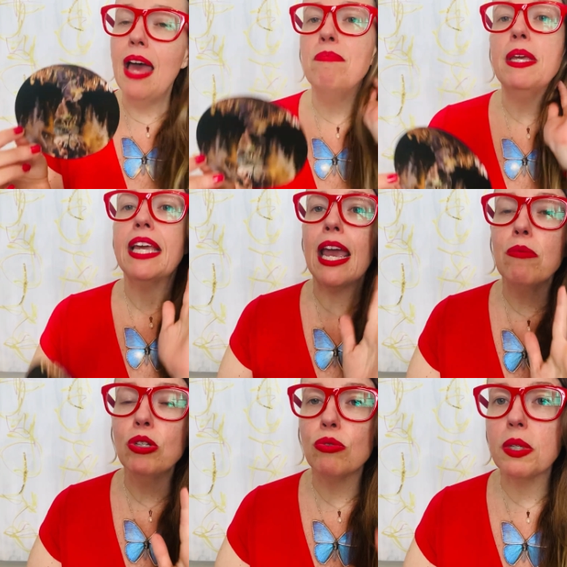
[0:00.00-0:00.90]
and being
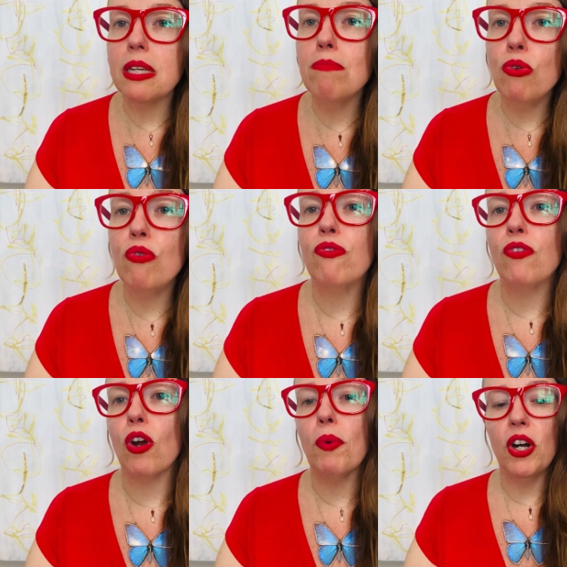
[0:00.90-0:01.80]
able to really move
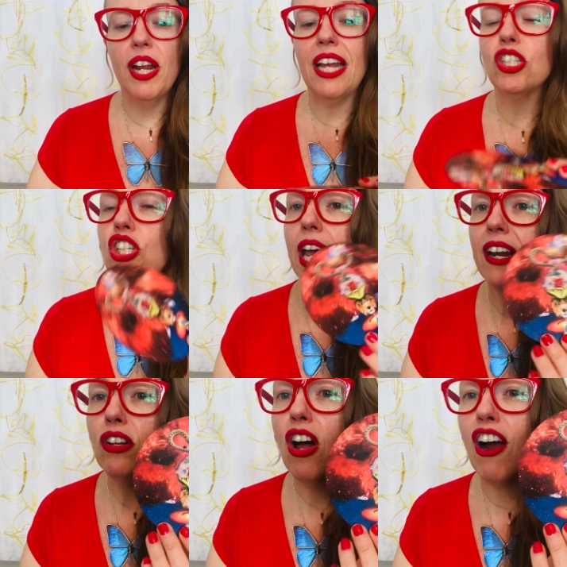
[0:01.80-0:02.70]
forward and
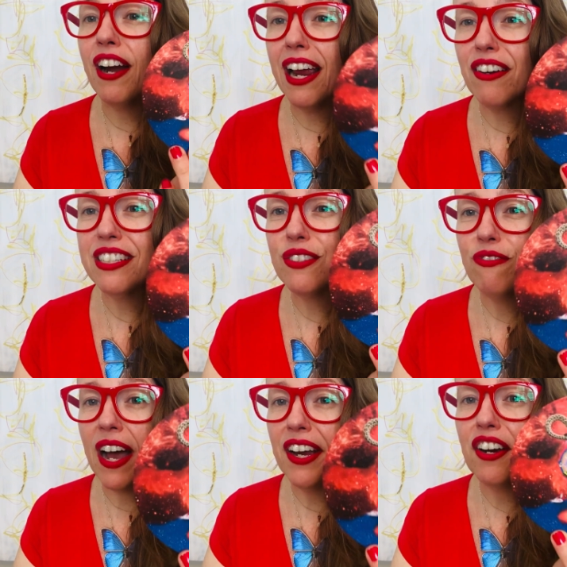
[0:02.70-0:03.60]
channel our Aries
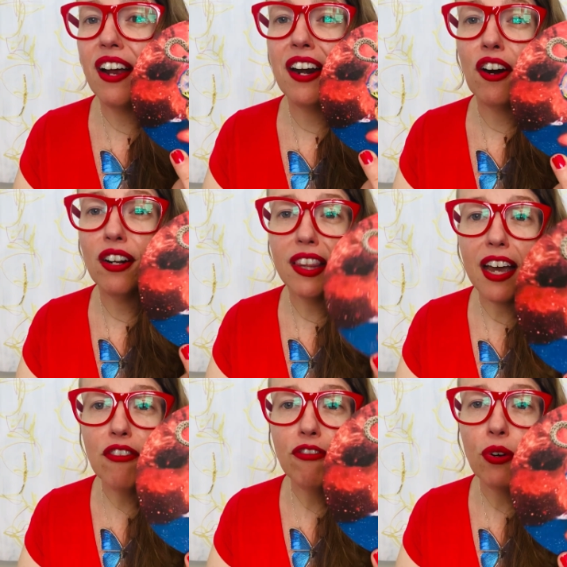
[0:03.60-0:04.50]
fire and our
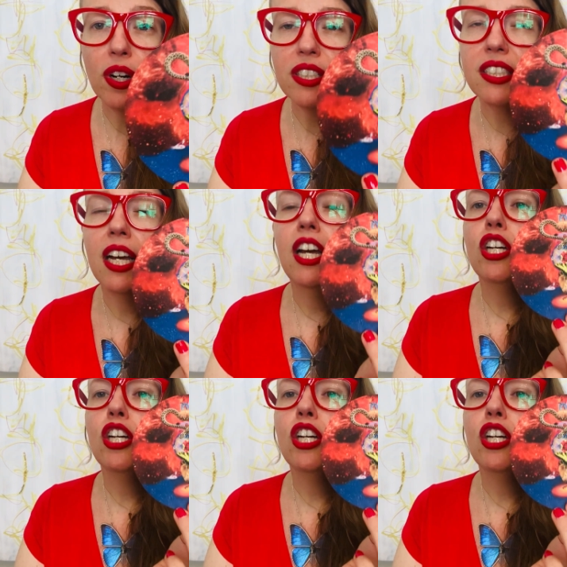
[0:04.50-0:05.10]
life force